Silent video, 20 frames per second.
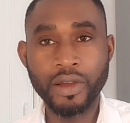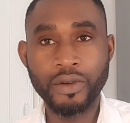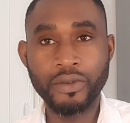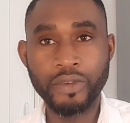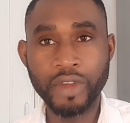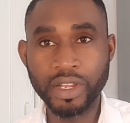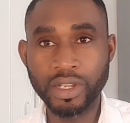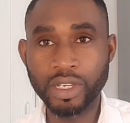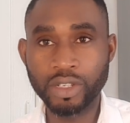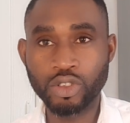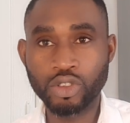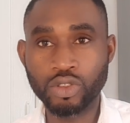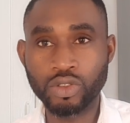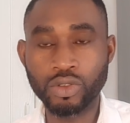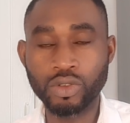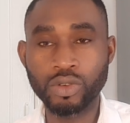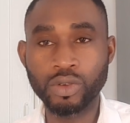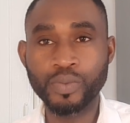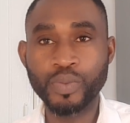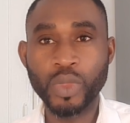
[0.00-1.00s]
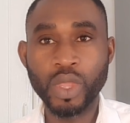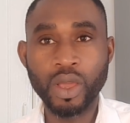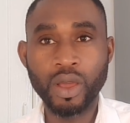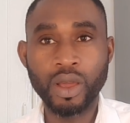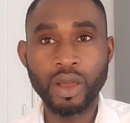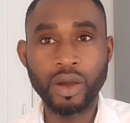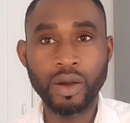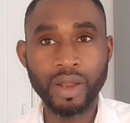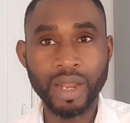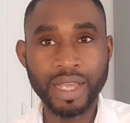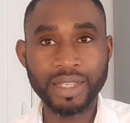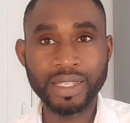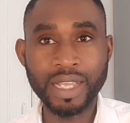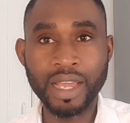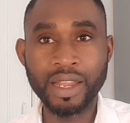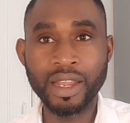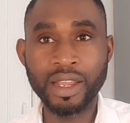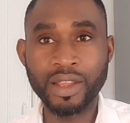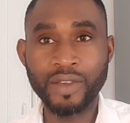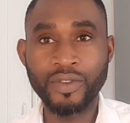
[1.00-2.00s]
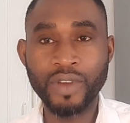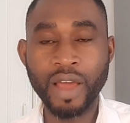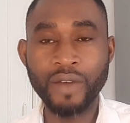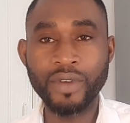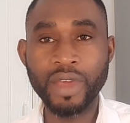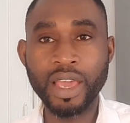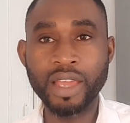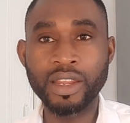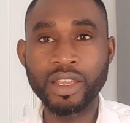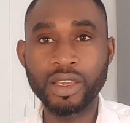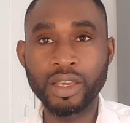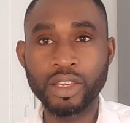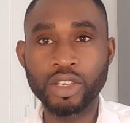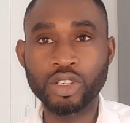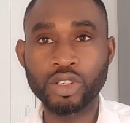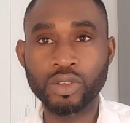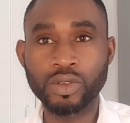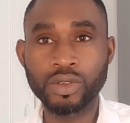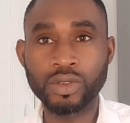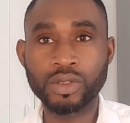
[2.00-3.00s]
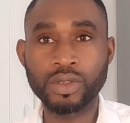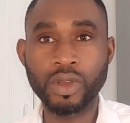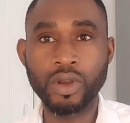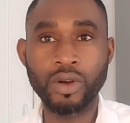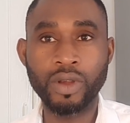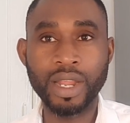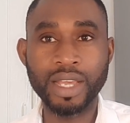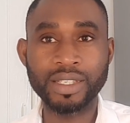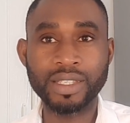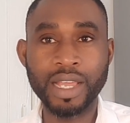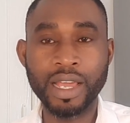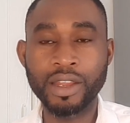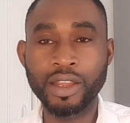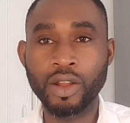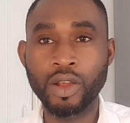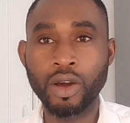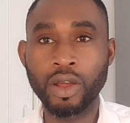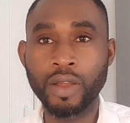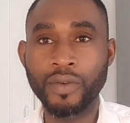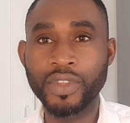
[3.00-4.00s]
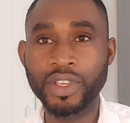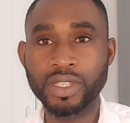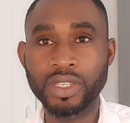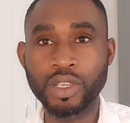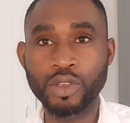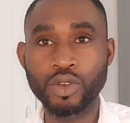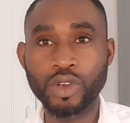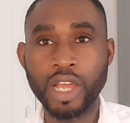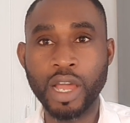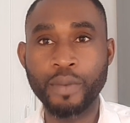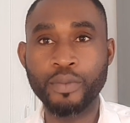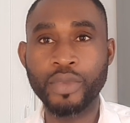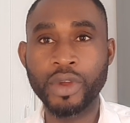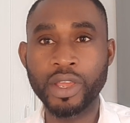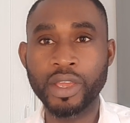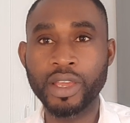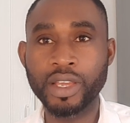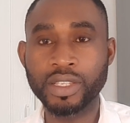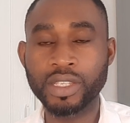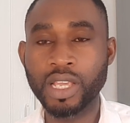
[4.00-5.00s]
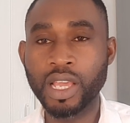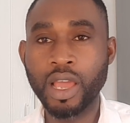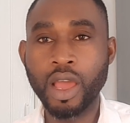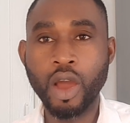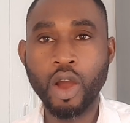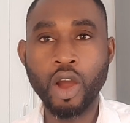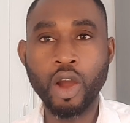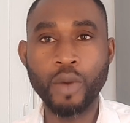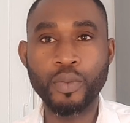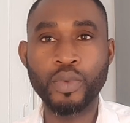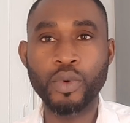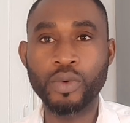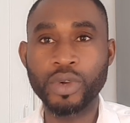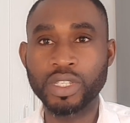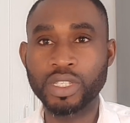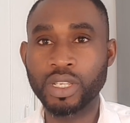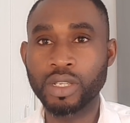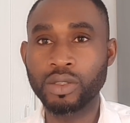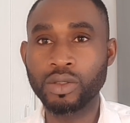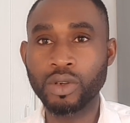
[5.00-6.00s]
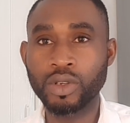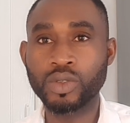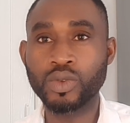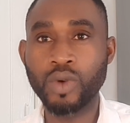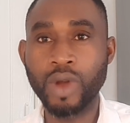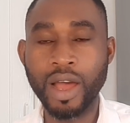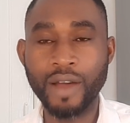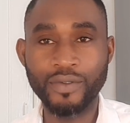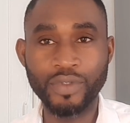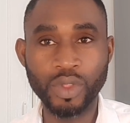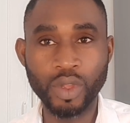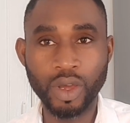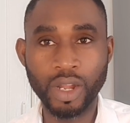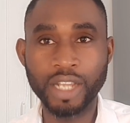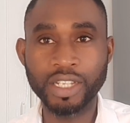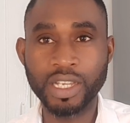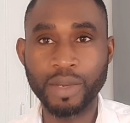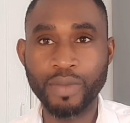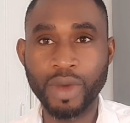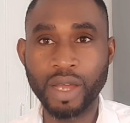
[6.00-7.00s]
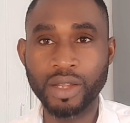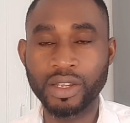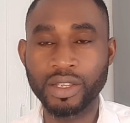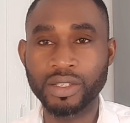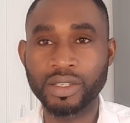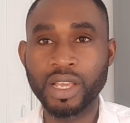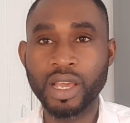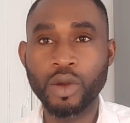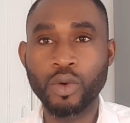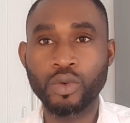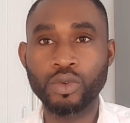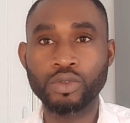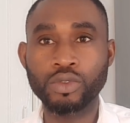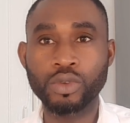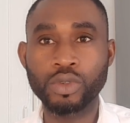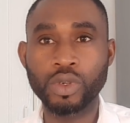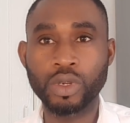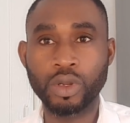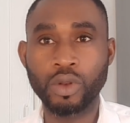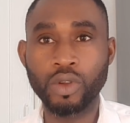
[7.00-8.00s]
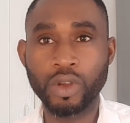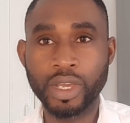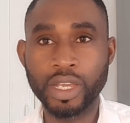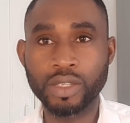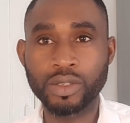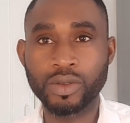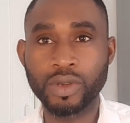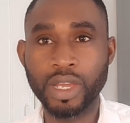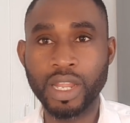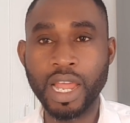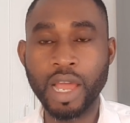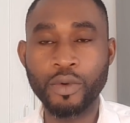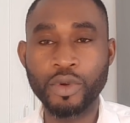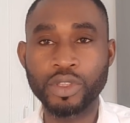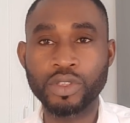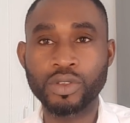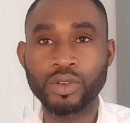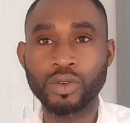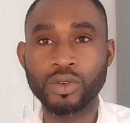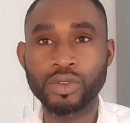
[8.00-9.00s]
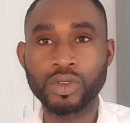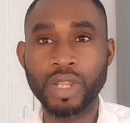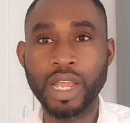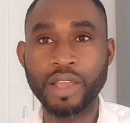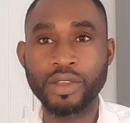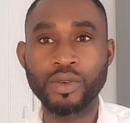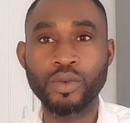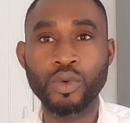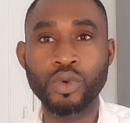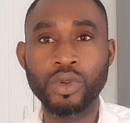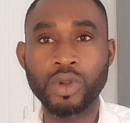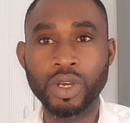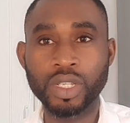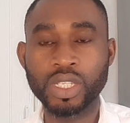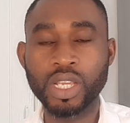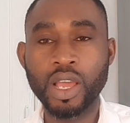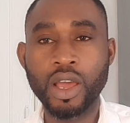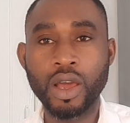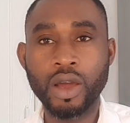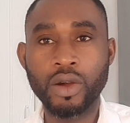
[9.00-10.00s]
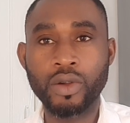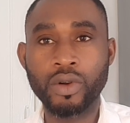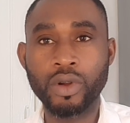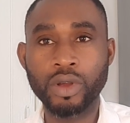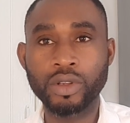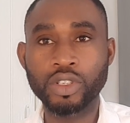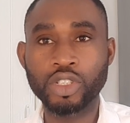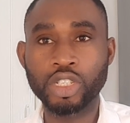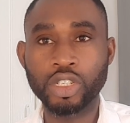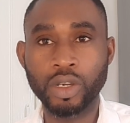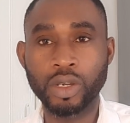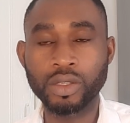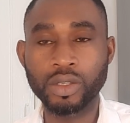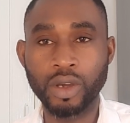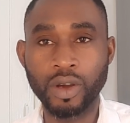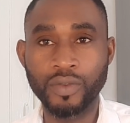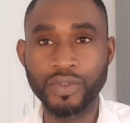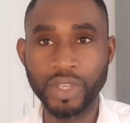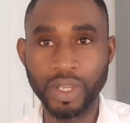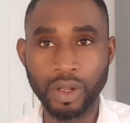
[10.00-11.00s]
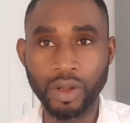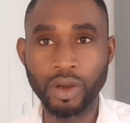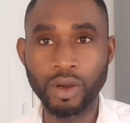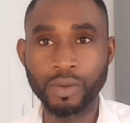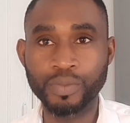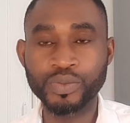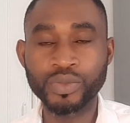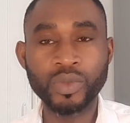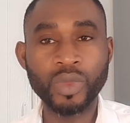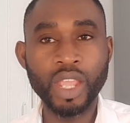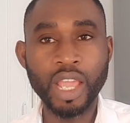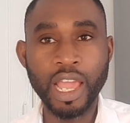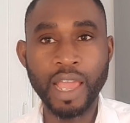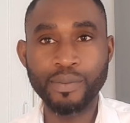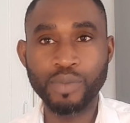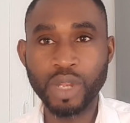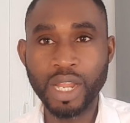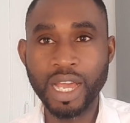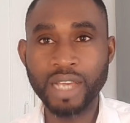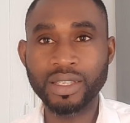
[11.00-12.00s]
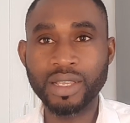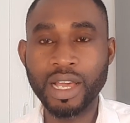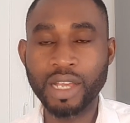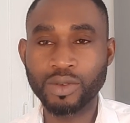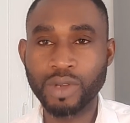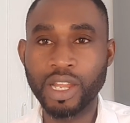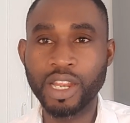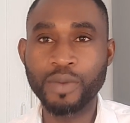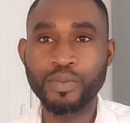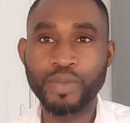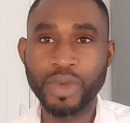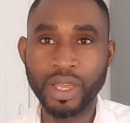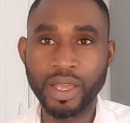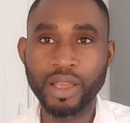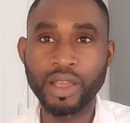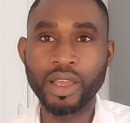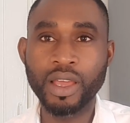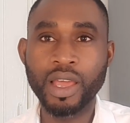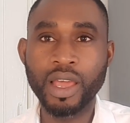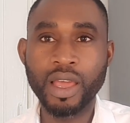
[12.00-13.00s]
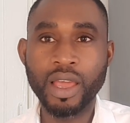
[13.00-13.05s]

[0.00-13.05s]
read it through, understand it. If you have any issues understanding all of these things, you can bring it up with those who have knowledge about this. We'll look it together with you so that you will not run short of the law. Employers actually pay